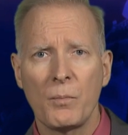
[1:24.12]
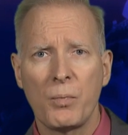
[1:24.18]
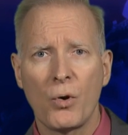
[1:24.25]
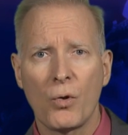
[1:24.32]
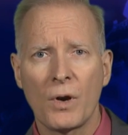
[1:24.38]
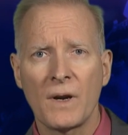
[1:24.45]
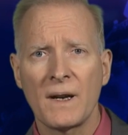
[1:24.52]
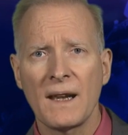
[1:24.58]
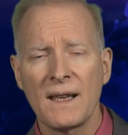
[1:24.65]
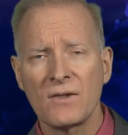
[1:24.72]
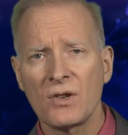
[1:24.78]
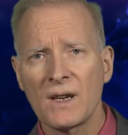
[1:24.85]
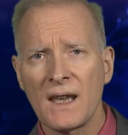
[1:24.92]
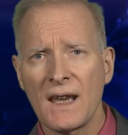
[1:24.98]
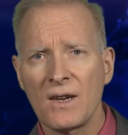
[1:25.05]
poor
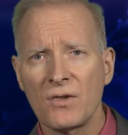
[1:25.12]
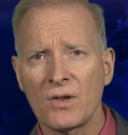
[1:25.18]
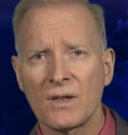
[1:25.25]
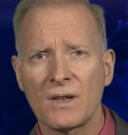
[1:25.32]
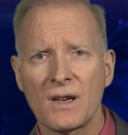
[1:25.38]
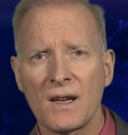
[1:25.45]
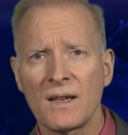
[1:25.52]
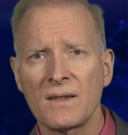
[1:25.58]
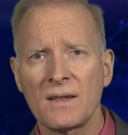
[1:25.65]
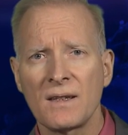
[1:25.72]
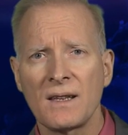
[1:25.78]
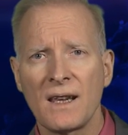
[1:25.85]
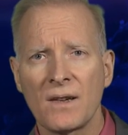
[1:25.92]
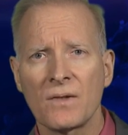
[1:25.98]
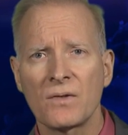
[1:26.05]
education, cuts
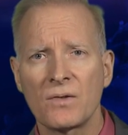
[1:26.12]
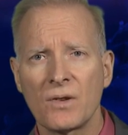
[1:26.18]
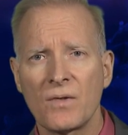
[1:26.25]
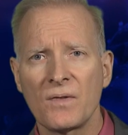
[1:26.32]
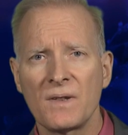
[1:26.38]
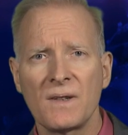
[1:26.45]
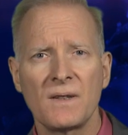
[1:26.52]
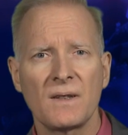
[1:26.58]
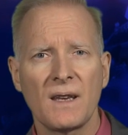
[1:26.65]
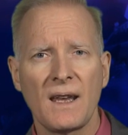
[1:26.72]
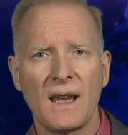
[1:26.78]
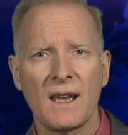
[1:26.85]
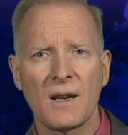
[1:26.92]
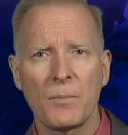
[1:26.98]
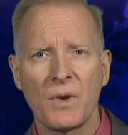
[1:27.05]
in health services,
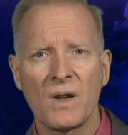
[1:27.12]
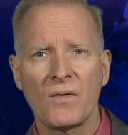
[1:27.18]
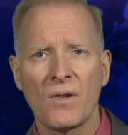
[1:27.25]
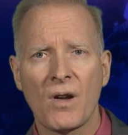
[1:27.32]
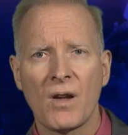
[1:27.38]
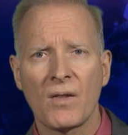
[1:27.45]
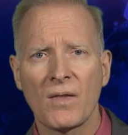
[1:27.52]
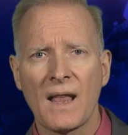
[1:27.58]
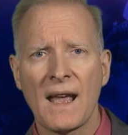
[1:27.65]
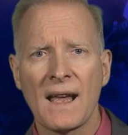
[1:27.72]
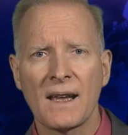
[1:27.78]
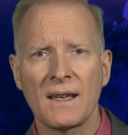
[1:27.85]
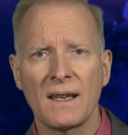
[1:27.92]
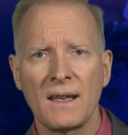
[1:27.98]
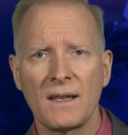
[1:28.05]
and above all,
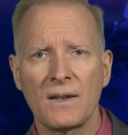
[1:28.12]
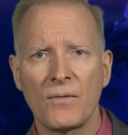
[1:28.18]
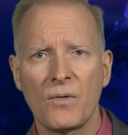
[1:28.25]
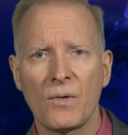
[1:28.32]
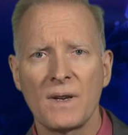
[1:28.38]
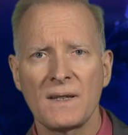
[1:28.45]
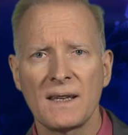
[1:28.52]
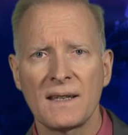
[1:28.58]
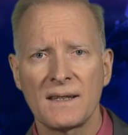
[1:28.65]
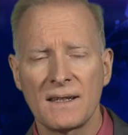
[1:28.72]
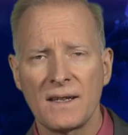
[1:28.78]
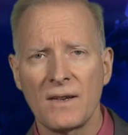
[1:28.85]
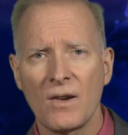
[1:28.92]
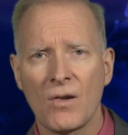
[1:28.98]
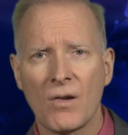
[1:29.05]
lack in a voice at
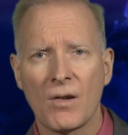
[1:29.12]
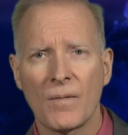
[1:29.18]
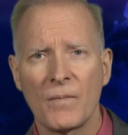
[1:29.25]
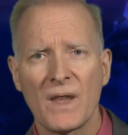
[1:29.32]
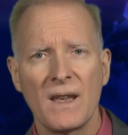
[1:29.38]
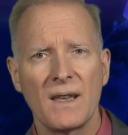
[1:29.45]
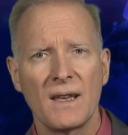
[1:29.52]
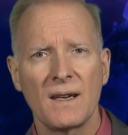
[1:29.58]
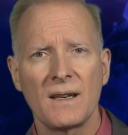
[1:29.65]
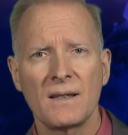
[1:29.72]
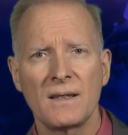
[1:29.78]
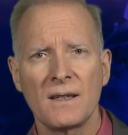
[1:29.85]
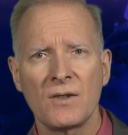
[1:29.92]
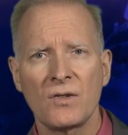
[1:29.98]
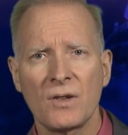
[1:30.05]
City Hall. In
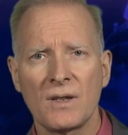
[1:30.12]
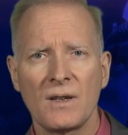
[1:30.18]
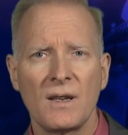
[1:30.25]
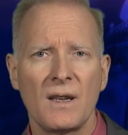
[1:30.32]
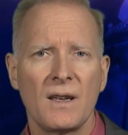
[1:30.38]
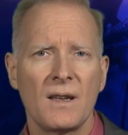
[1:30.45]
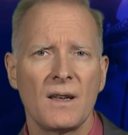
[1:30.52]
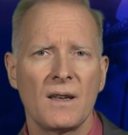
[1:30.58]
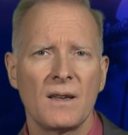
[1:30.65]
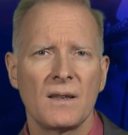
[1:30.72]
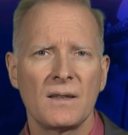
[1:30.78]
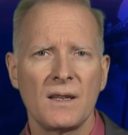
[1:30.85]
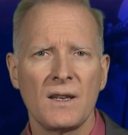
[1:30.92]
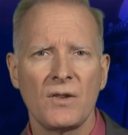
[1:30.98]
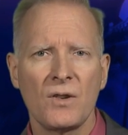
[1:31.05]
addition,
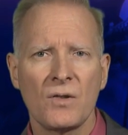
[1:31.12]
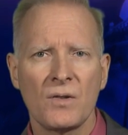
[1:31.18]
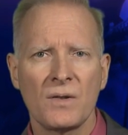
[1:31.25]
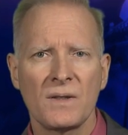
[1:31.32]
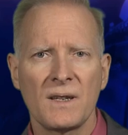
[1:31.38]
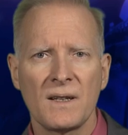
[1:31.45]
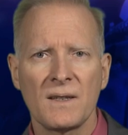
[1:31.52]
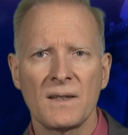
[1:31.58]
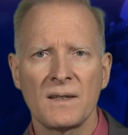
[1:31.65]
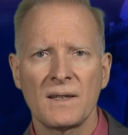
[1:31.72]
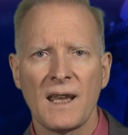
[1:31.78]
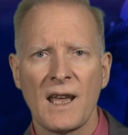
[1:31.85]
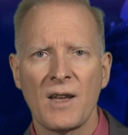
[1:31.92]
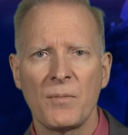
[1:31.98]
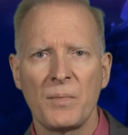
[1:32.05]
senior
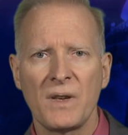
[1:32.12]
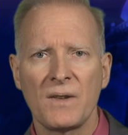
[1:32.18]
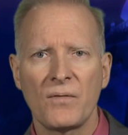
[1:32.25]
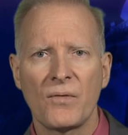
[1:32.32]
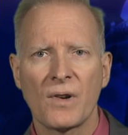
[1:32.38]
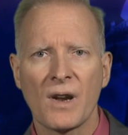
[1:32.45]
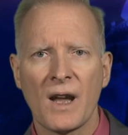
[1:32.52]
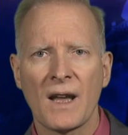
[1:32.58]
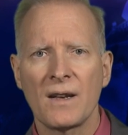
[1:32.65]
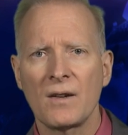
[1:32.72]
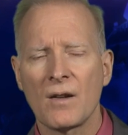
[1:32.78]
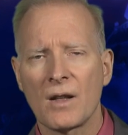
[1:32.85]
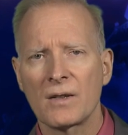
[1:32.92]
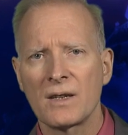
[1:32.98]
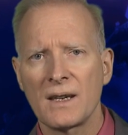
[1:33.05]
citizens have been
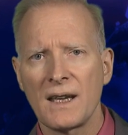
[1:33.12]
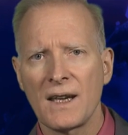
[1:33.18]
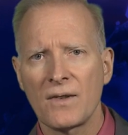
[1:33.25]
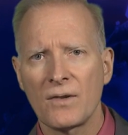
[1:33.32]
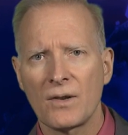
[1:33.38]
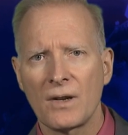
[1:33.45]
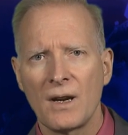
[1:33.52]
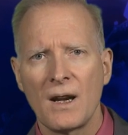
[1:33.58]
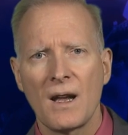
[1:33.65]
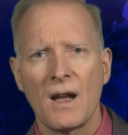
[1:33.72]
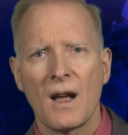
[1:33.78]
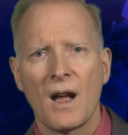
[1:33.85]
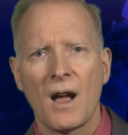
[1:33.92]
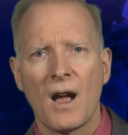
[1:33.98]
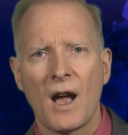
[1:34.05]
forgotten altogether.
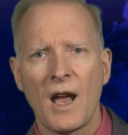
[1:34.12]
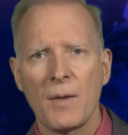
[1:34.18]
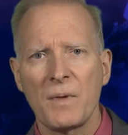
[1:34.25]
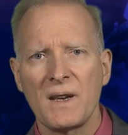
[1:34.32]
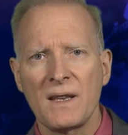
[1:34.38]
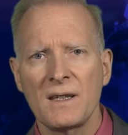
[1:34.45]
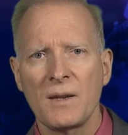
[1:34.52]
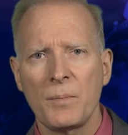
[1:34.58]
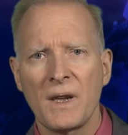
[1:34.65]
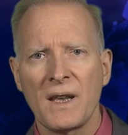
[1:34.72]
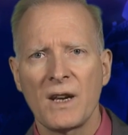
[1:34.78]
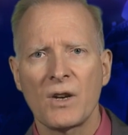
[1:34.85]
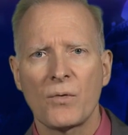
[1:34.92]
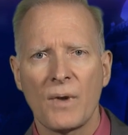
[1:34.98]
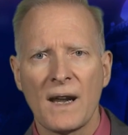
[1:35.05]
I'm an
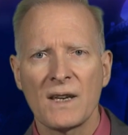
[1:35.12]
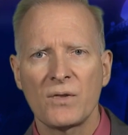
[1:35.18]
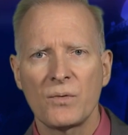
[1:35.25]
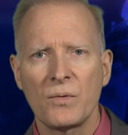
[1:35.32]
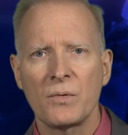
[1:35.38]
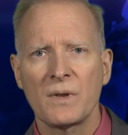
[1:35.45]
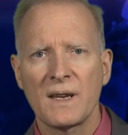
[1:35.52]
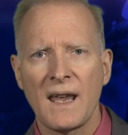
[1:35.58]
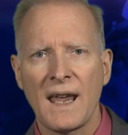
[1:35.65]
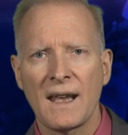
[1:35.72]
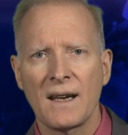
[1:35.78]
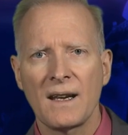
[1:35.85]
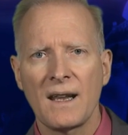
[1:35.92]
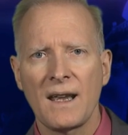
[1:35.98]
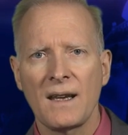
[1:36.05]
independent grassroots
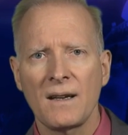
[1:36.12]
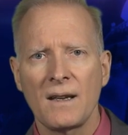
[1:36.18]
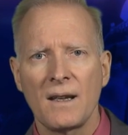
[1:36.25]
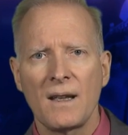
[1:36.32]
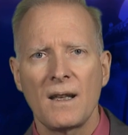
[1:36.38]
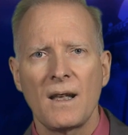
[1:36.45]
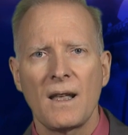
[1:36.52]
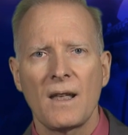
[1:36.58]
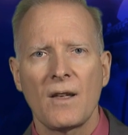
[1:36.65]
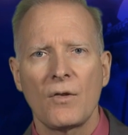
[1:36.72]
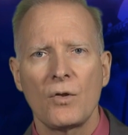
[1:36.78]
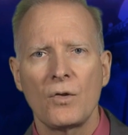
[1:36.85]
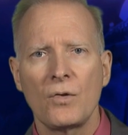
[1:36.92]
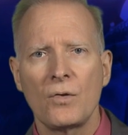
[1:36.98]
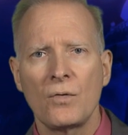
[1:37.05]
candidate
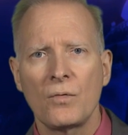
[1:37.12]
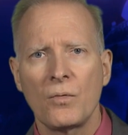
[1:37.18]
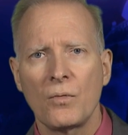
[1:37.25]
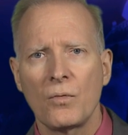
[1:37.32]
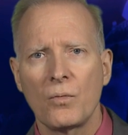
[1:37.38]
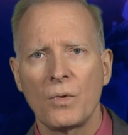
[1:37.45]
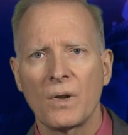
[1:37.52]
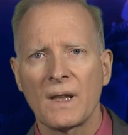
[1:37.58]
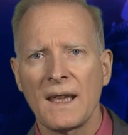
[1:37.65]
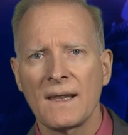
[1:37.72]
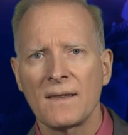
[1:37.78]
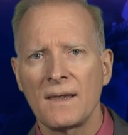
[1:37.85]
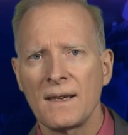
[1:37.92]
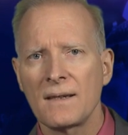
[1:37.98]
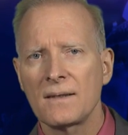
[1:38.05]
who will
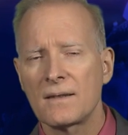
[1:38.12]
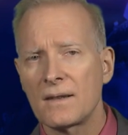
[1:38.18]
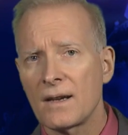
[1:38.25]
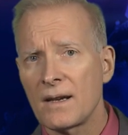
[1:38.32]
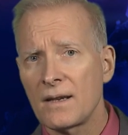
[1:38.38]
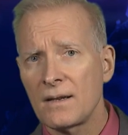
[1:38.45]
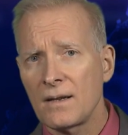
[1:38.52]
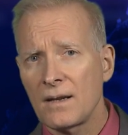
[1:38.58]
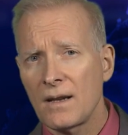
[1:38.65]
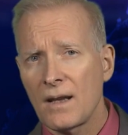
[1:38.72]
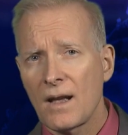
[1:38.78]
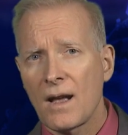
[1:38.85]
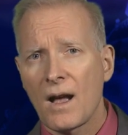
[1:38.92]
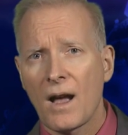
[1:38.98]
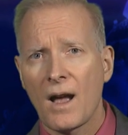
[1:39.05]
get things done.
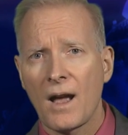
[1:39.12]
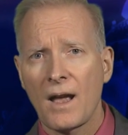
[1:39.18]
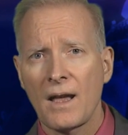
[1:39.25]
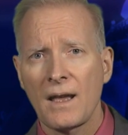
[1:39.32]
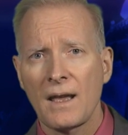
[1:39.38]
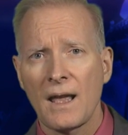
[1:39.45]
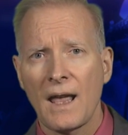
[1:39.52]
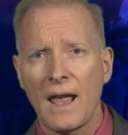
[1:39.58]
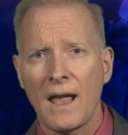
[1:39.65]
I